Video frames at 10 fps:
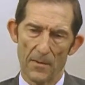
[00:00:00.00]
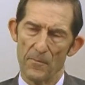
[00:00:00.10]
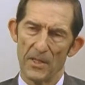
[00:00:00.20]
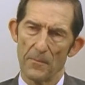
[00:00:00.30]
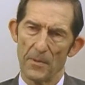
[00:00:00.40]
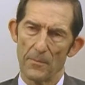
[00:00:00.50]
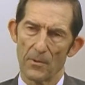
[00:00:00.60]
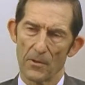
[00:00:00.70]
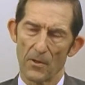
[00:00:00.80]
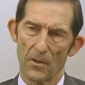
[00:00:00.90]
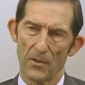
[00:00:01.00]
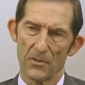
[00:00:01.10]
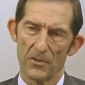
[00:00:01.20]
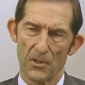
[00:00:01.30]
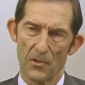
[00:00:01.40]
Many people are
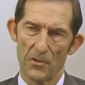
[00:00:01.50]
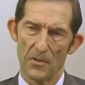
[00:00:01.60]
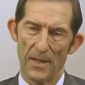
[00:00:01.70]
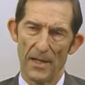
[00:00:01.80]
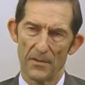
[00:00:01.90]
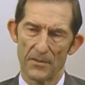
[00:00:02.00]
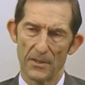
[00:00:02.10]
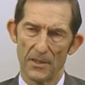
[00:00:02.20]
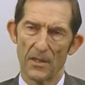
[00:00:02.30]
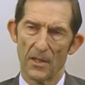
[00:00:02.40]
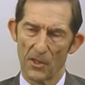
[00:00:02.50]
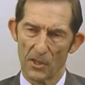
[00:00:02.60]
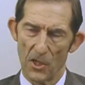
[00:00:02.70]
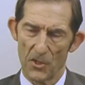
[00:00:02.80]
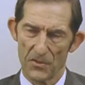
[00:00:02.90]
concerned about the
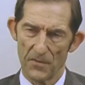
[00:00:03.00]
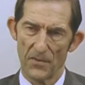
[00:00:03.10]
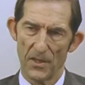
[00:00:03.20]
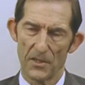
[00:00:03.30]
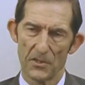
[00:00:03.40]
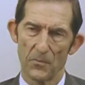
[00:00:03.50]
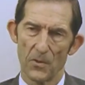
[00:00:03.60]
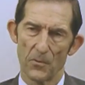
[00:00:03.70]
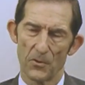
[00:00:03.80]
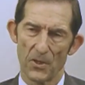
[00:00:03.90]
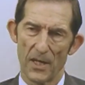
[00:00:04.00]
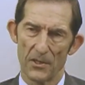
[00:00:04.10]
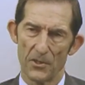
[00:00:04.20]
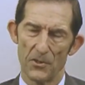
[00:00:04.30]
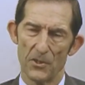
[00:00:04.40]
cost of things and what we're
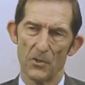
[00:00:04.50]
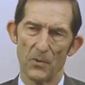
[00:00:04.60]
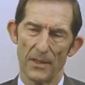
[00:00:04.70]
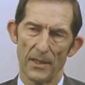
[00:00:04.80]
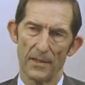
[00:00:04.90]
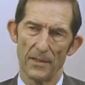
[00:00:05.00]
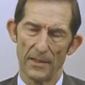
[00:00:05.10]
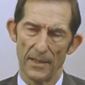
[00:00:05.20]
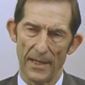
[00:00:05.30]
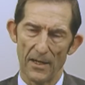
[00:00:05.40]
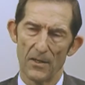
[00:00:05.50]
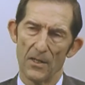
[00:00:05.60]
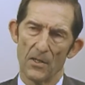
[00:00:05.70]
trying to do and how